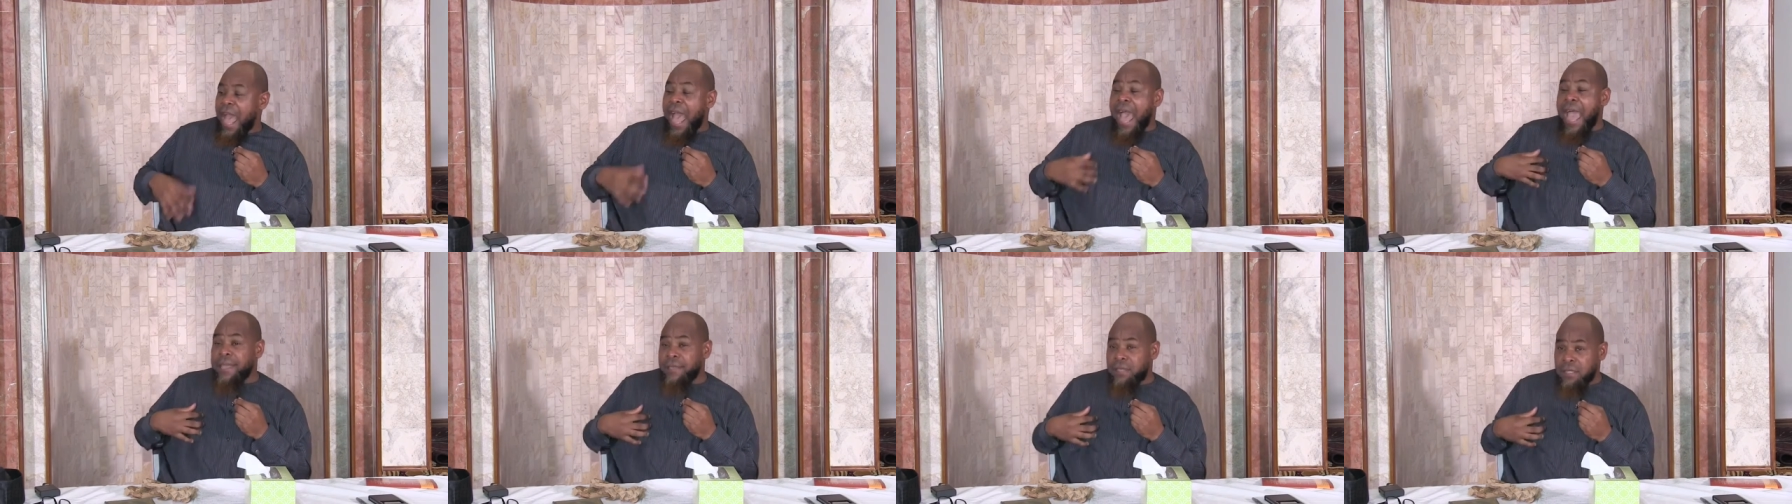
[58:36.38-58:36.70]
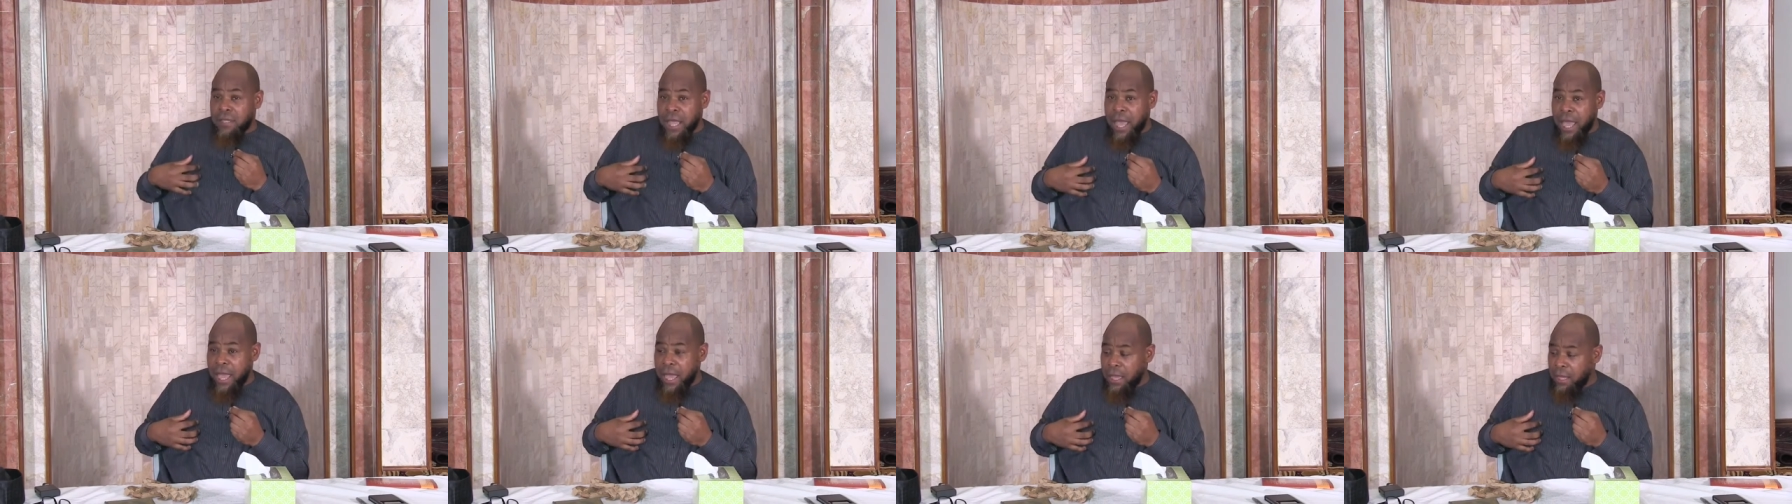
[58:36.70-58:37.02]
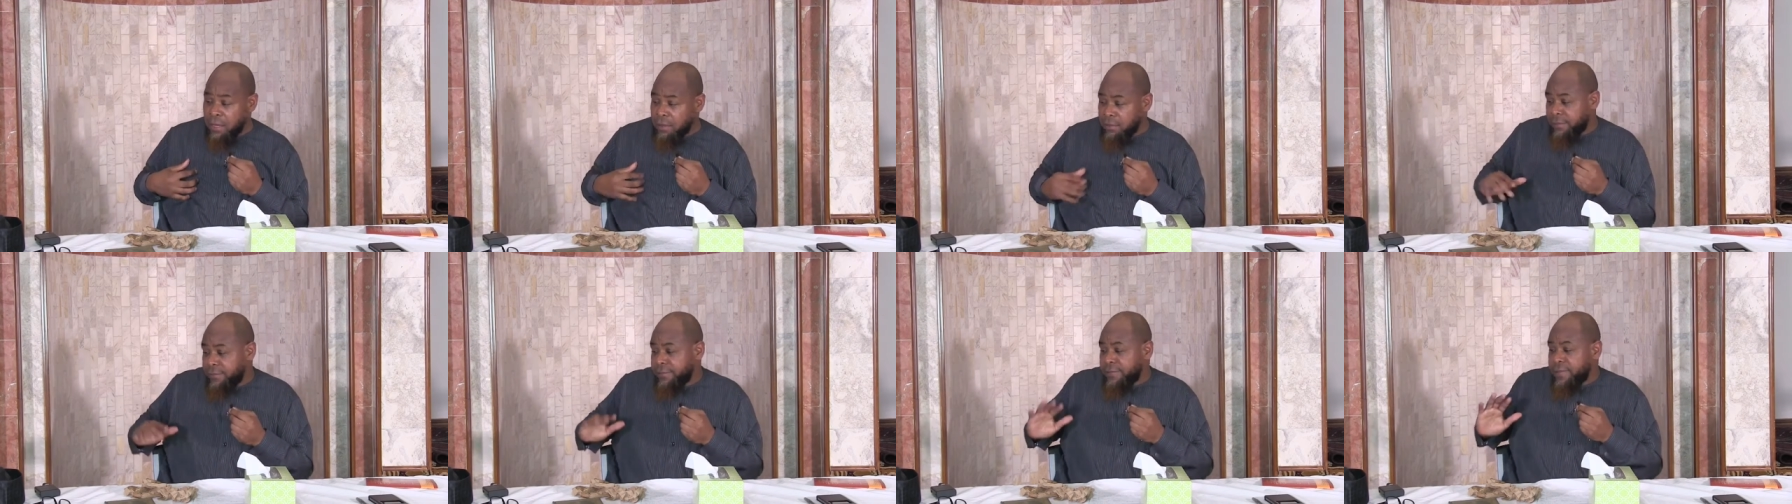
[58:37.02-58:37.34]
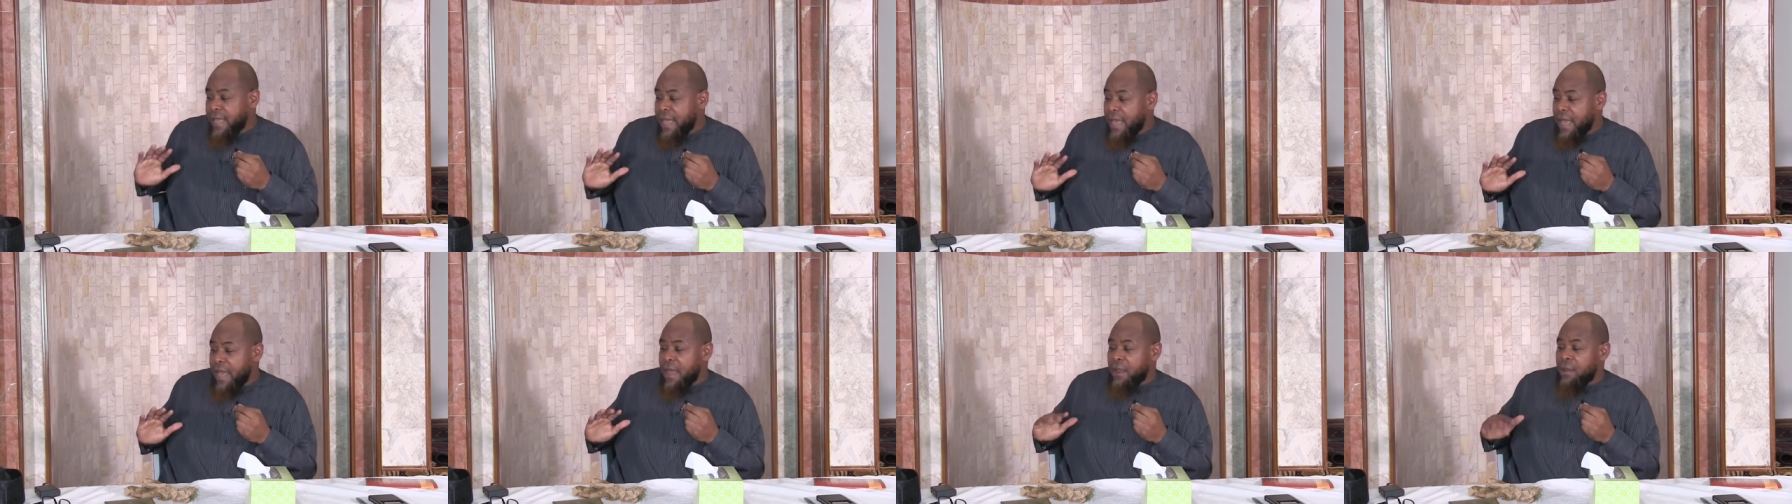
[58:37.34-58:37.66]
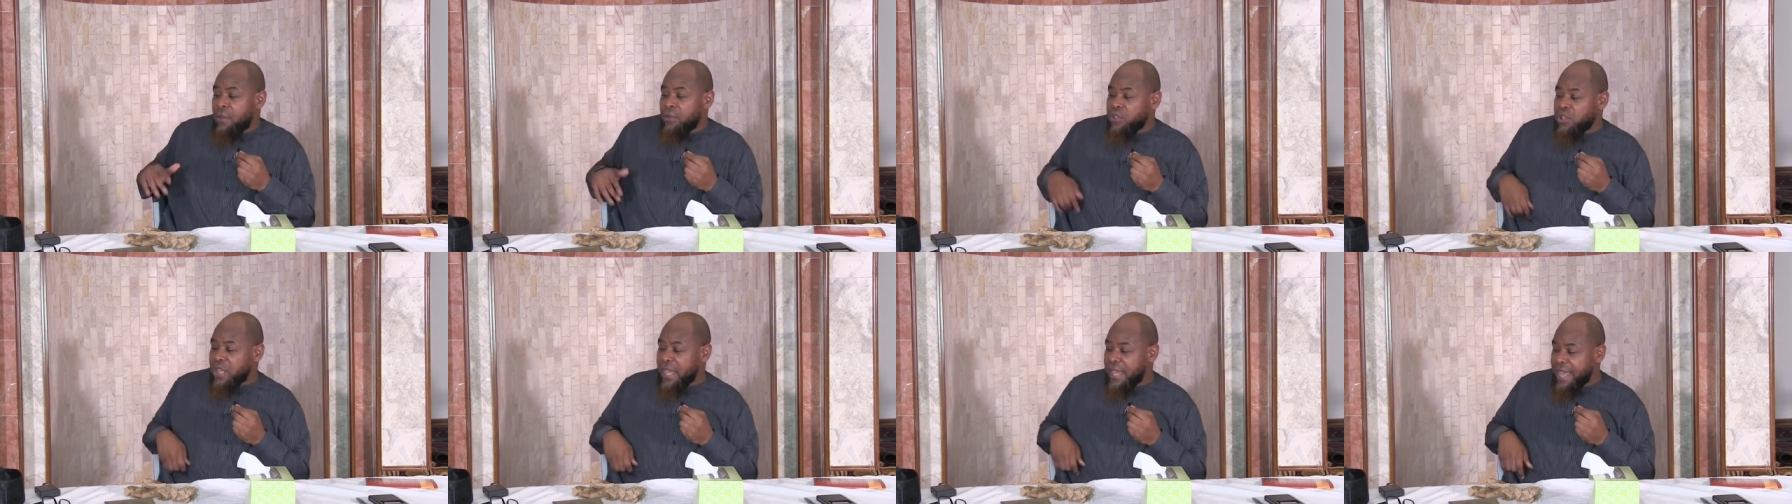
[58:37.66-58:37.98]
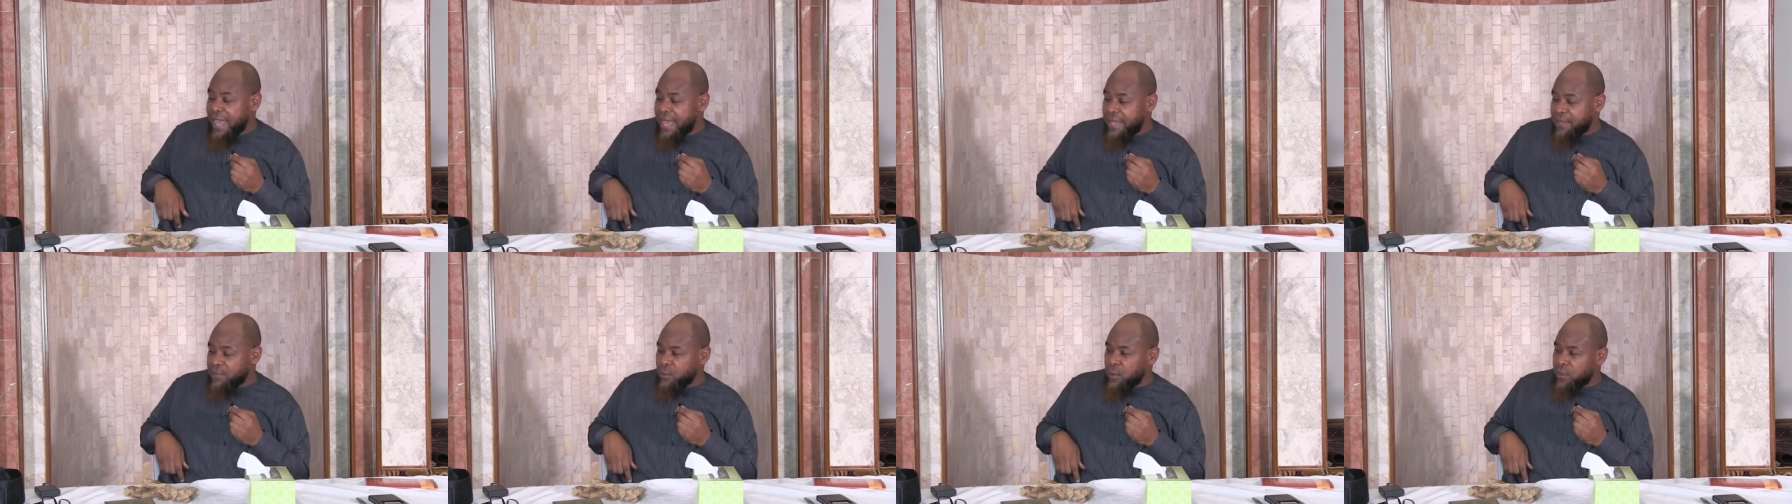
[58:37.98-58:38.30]
I say, I don't
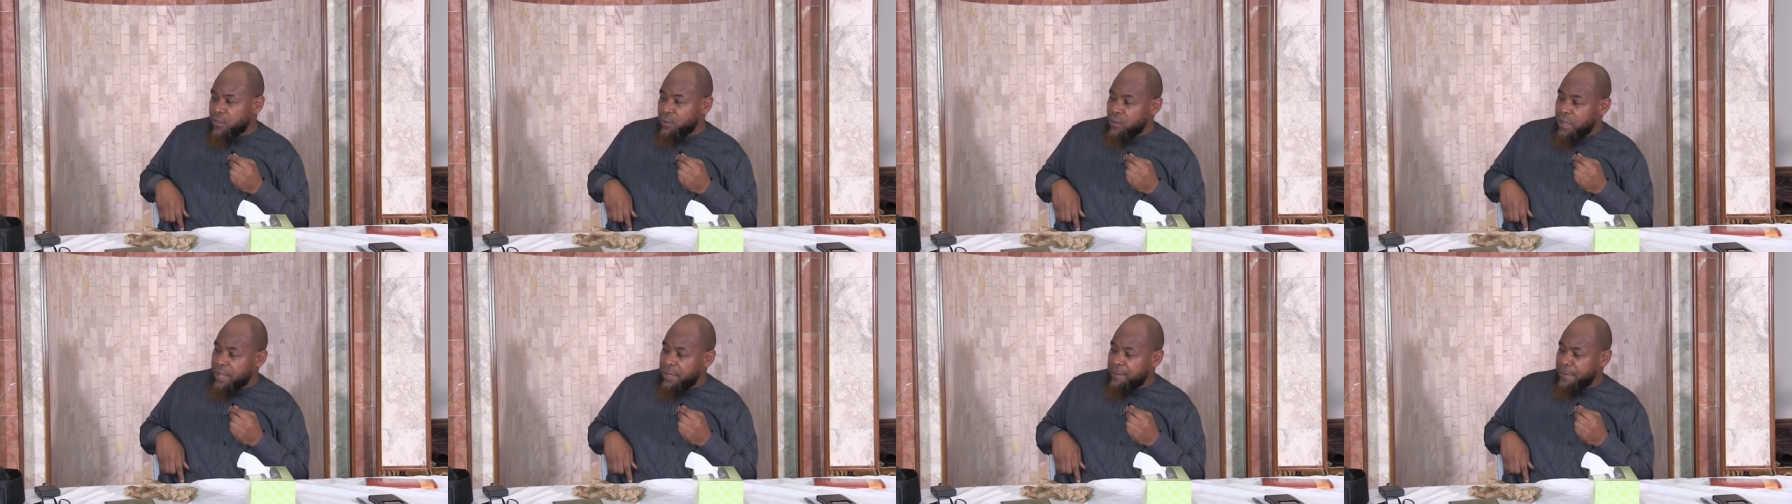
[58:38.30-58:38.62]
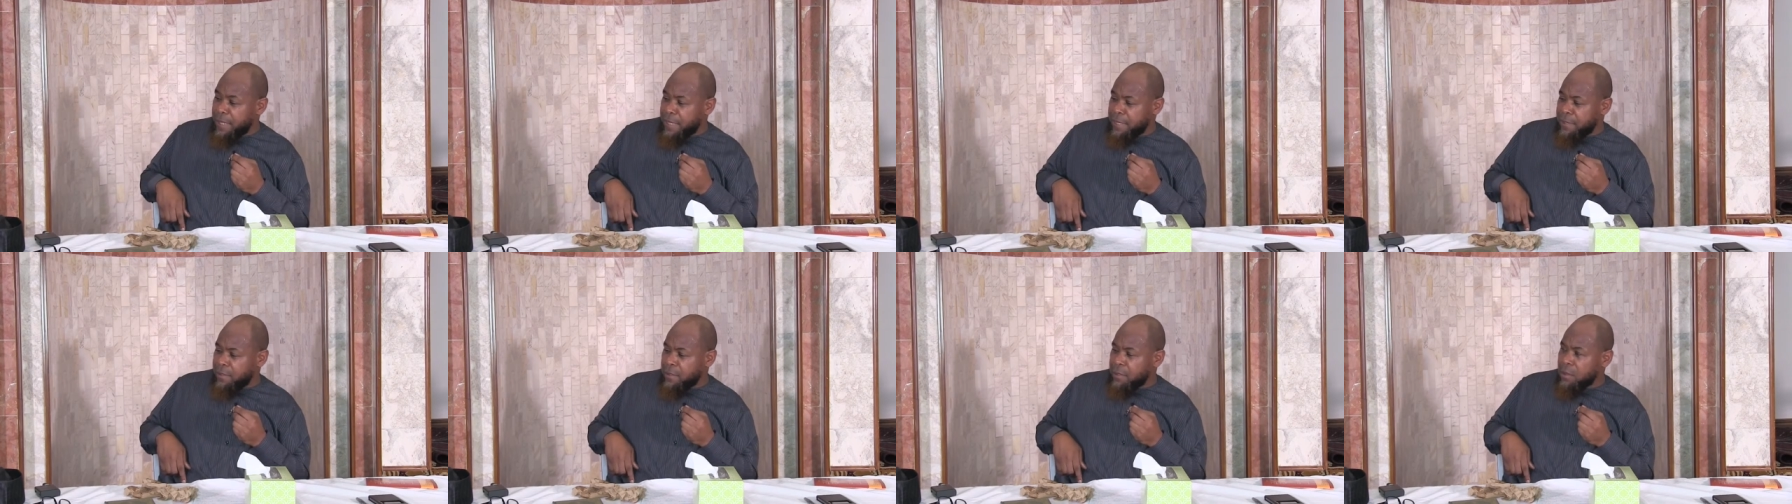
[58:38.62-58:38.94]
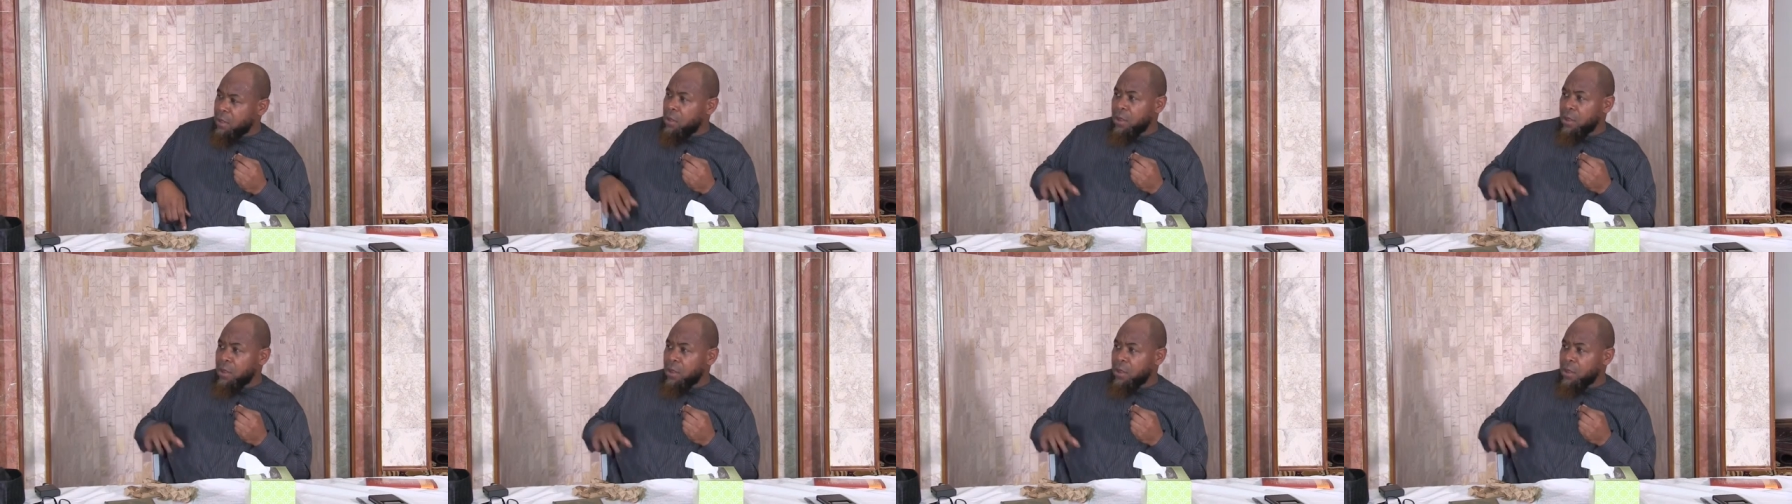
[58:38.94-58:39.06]
shake hands with women.